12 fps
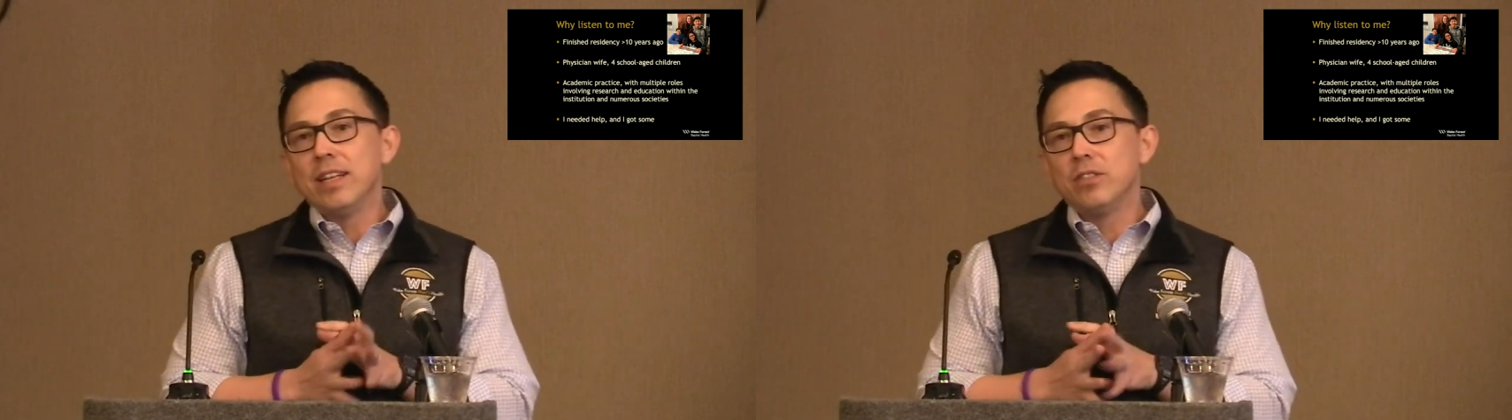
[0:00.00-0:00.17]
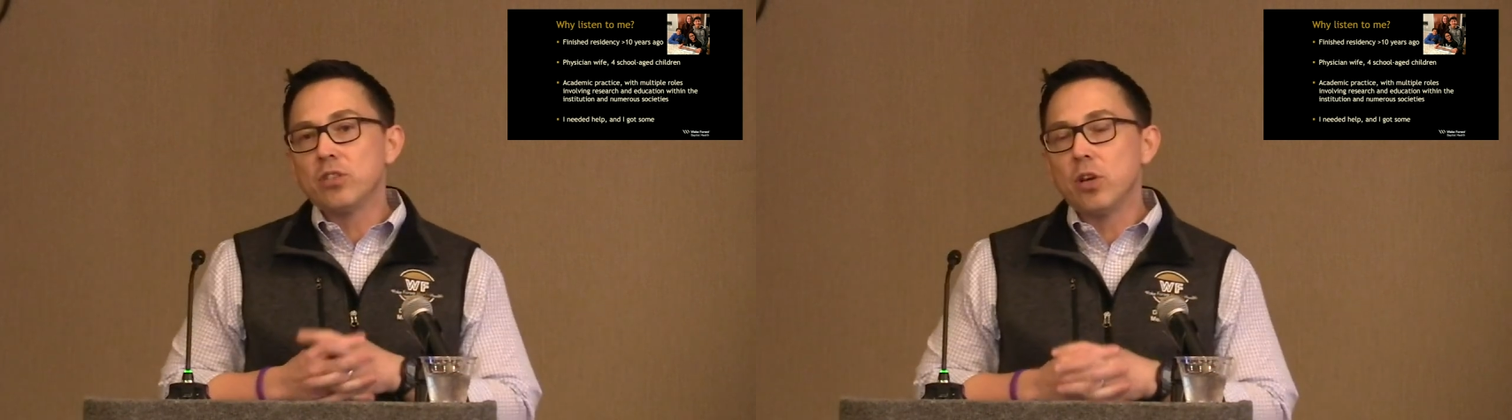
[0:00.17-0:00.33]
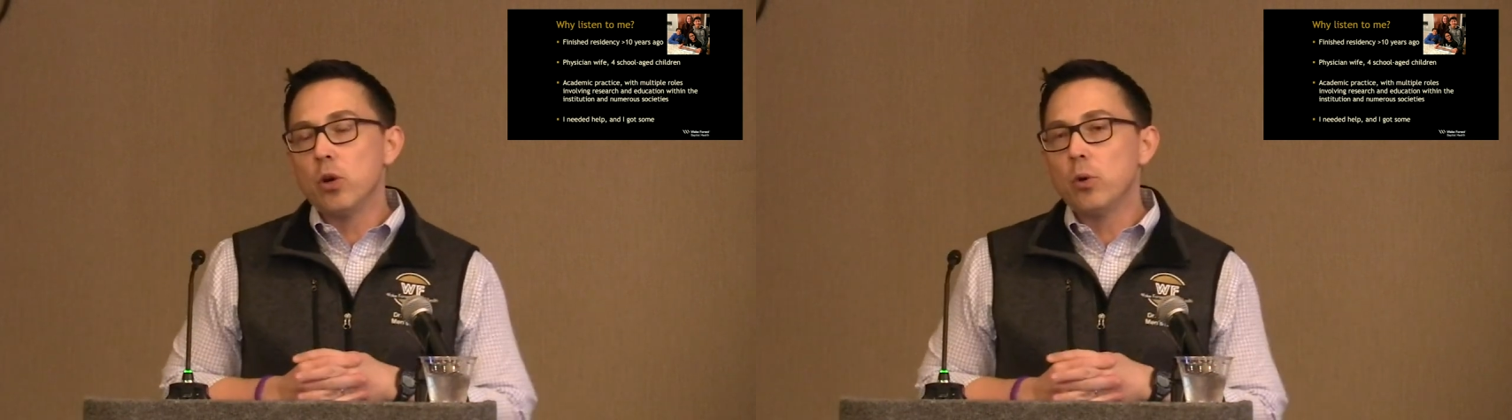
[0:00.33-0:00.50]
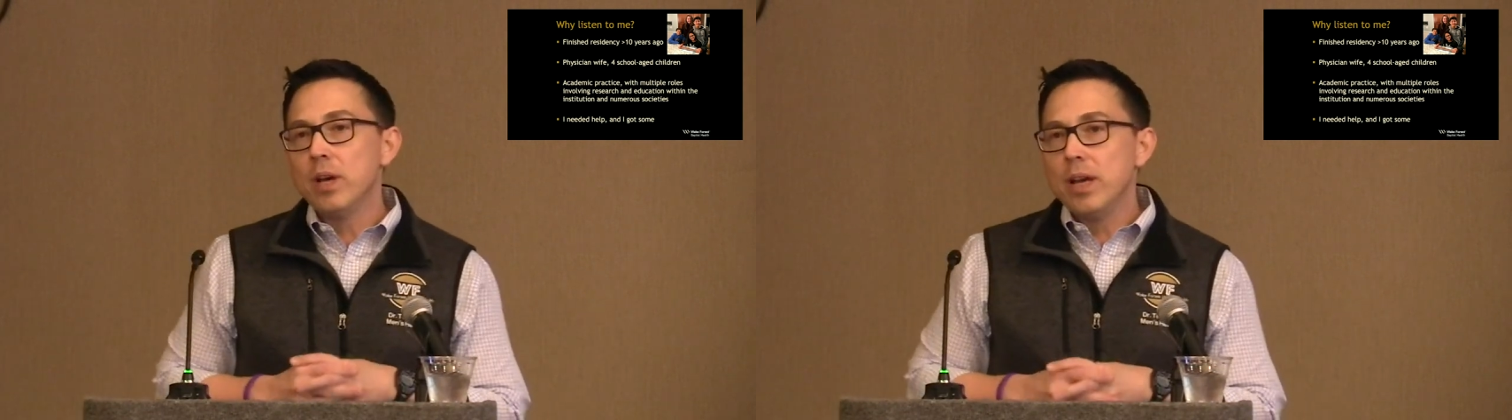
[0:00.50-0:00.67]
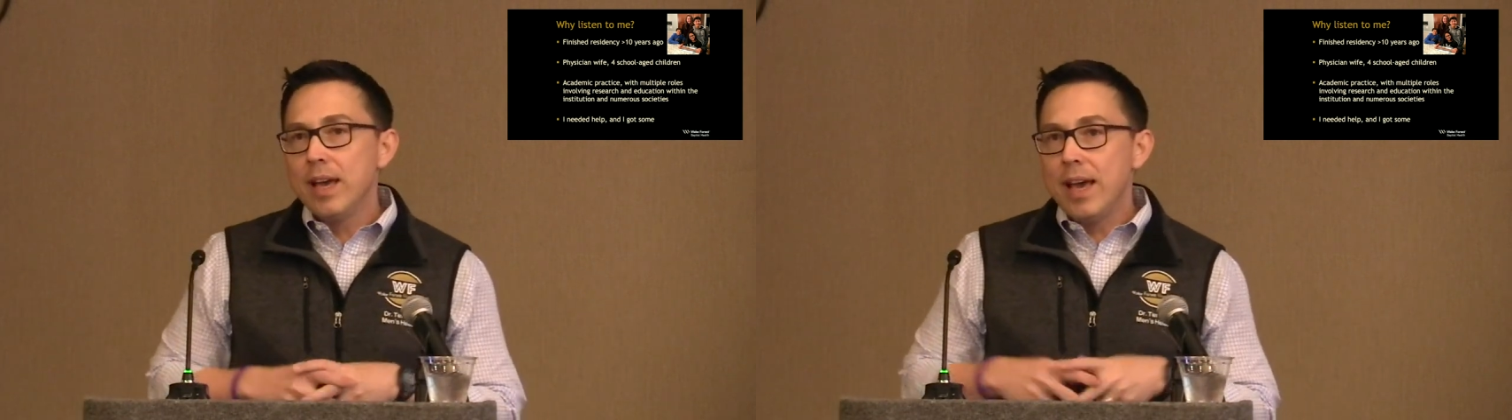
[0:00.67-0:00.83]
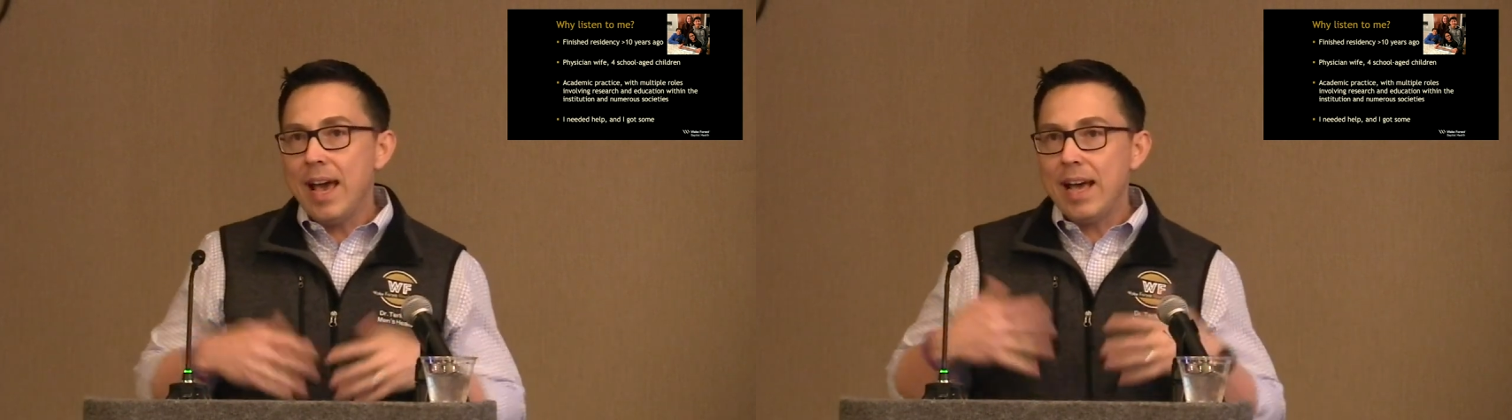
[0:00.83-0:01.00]
And so,
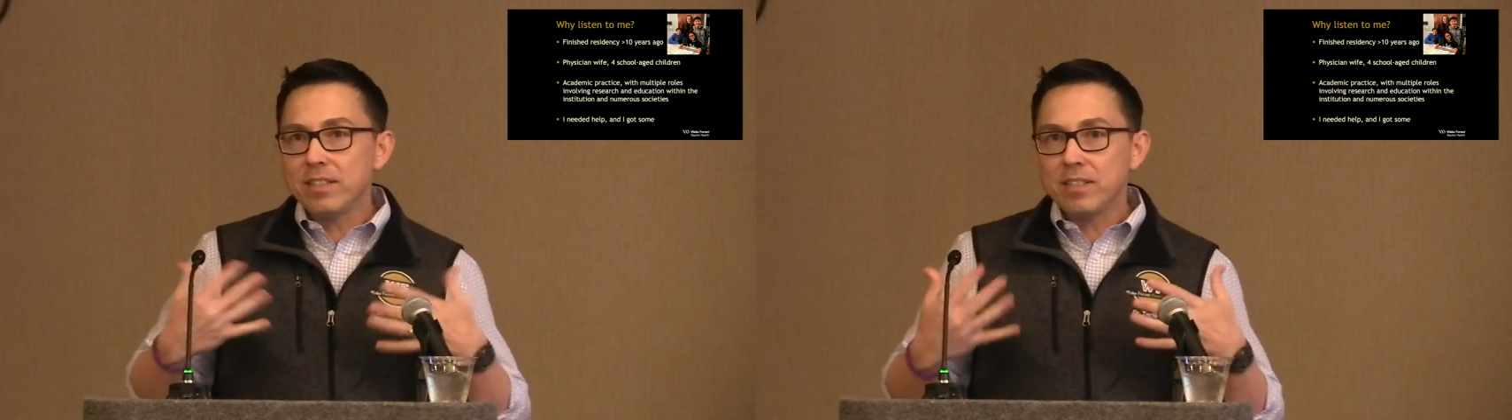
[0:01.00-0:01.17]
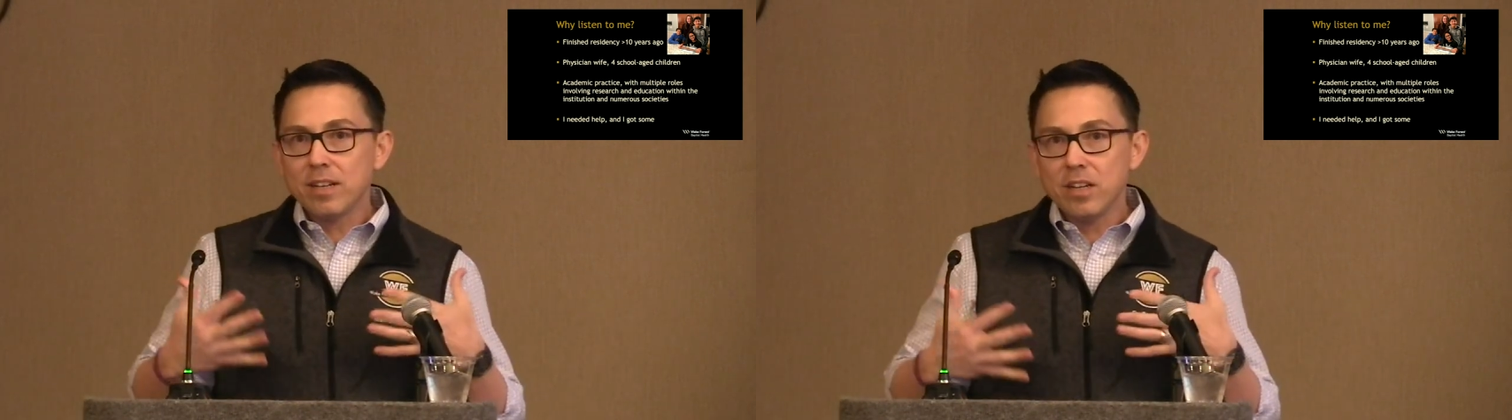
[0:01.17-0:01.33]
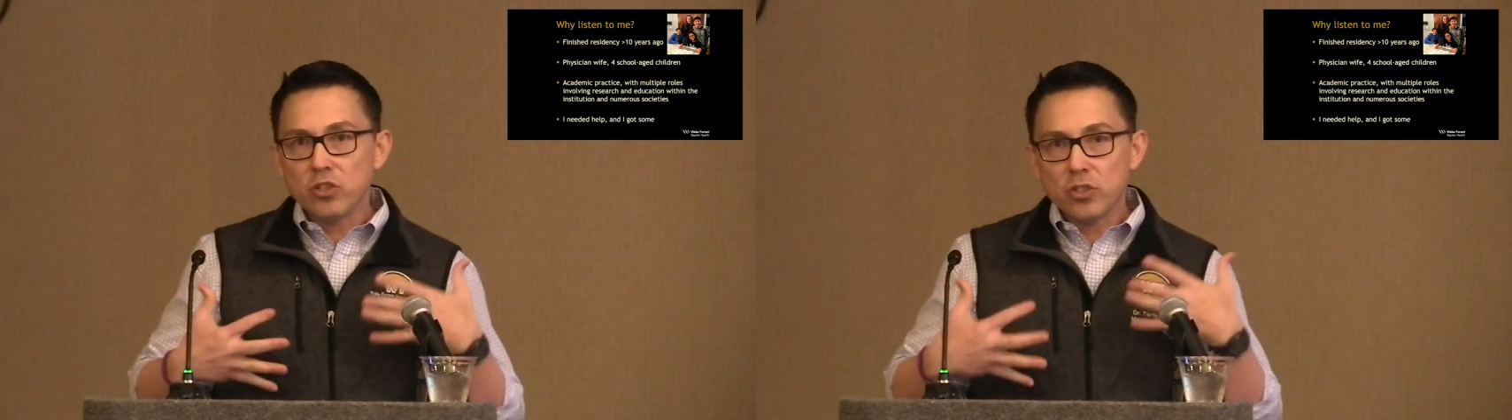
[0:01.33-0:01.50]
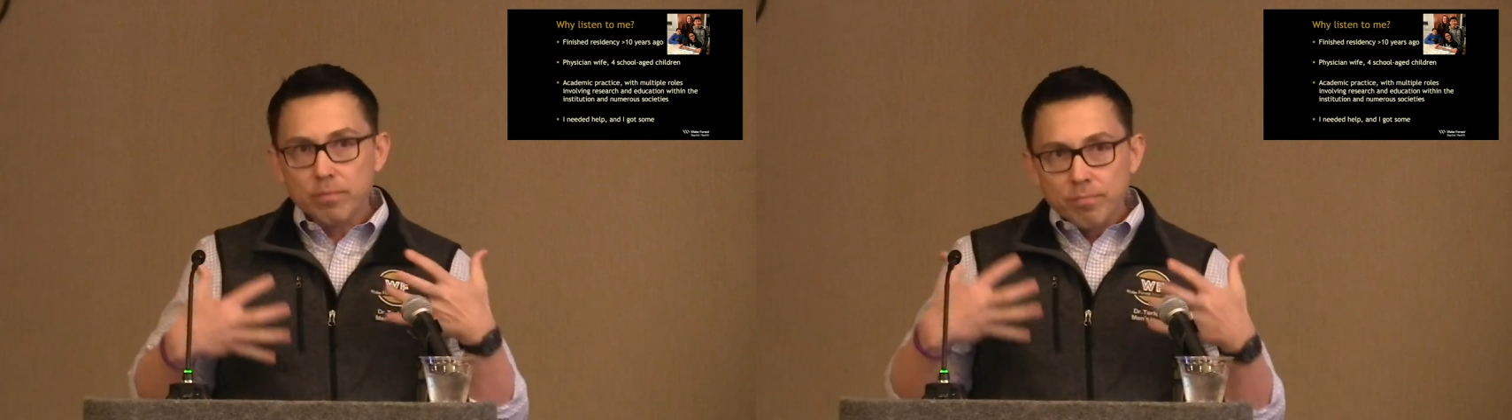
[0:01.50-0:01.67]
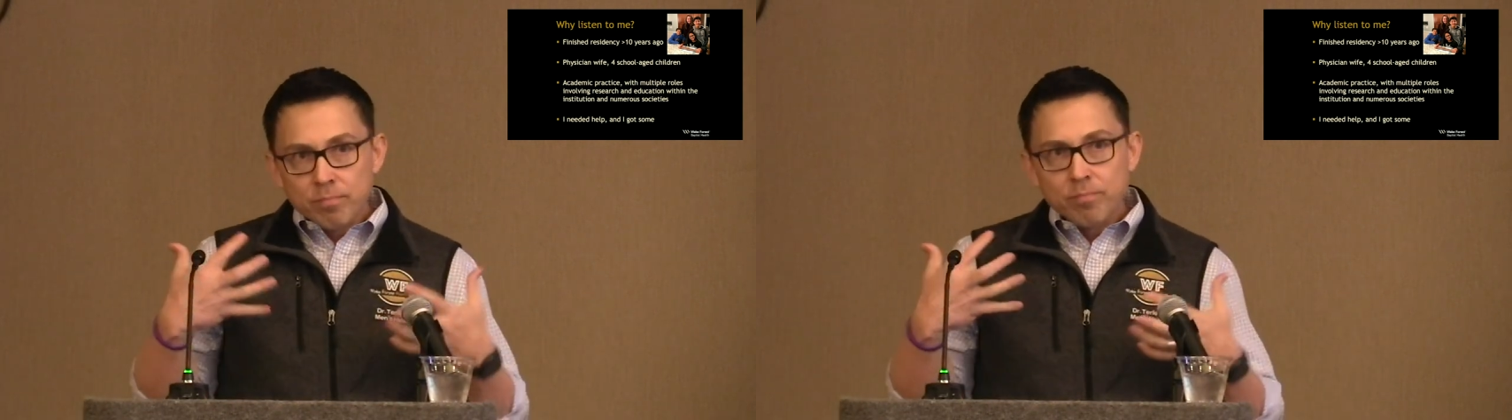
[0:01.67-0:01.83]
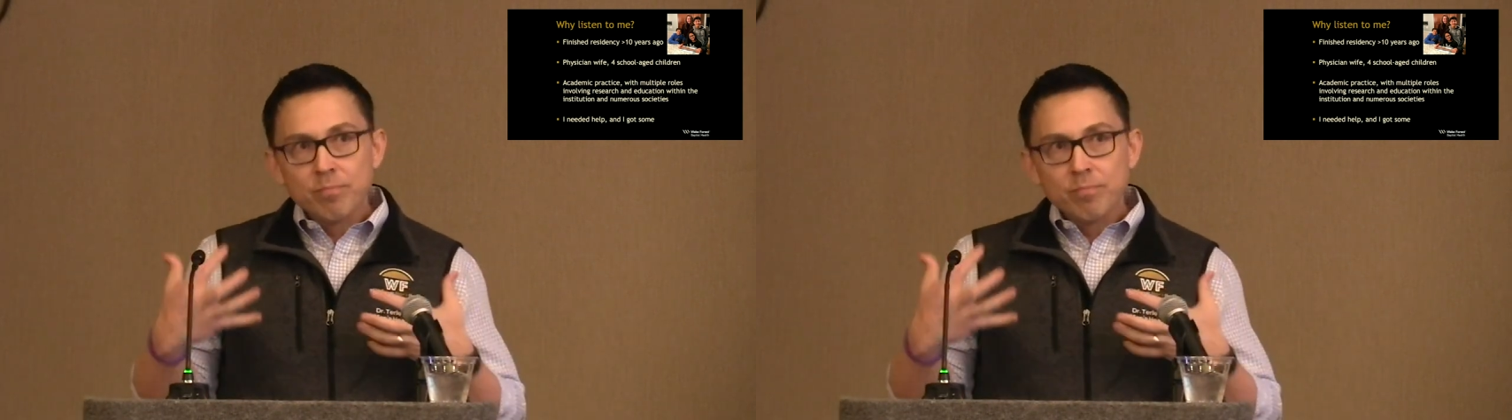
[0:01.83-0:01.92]
as such,